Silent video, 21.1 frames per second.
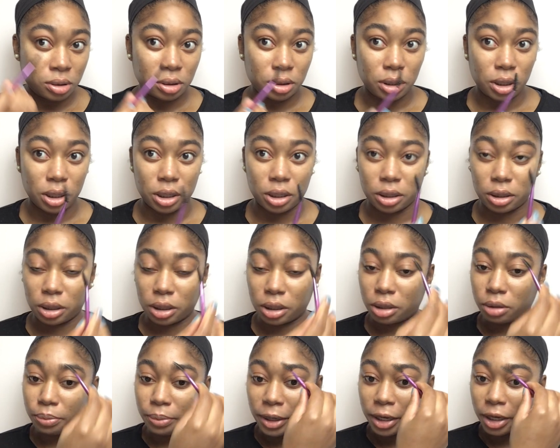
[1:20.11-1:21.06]
And a
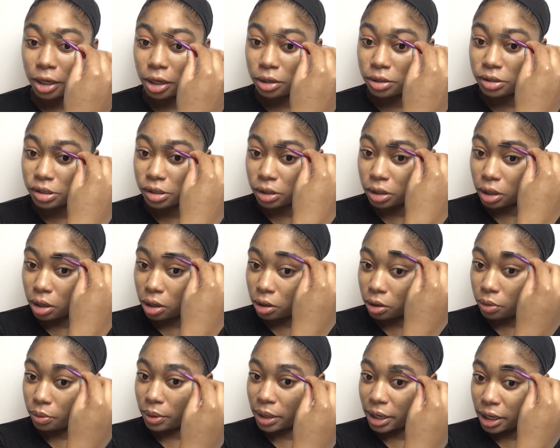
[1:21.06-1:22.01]
little bit goes a long
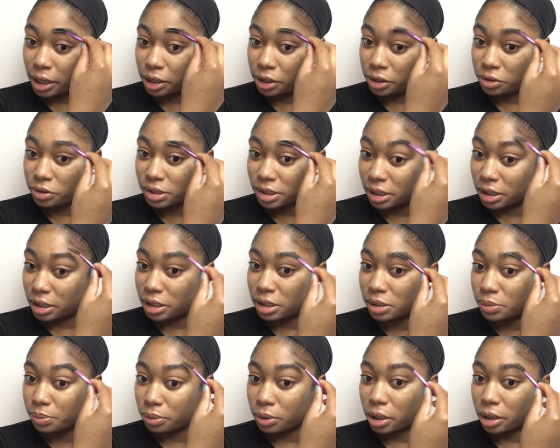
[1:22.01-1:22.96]
way using this
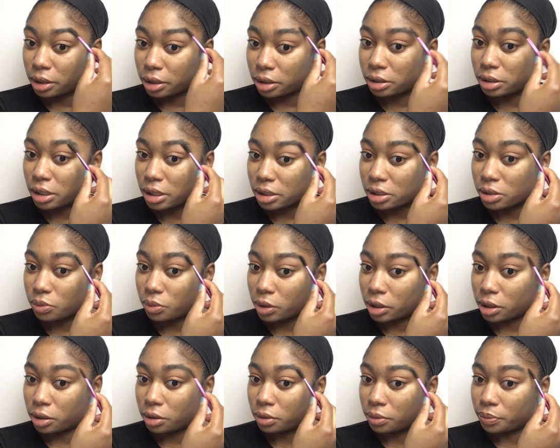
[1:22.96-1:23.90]
product as
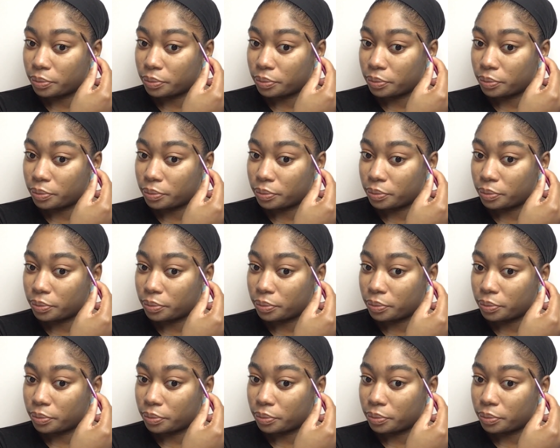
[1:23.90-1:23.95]
well.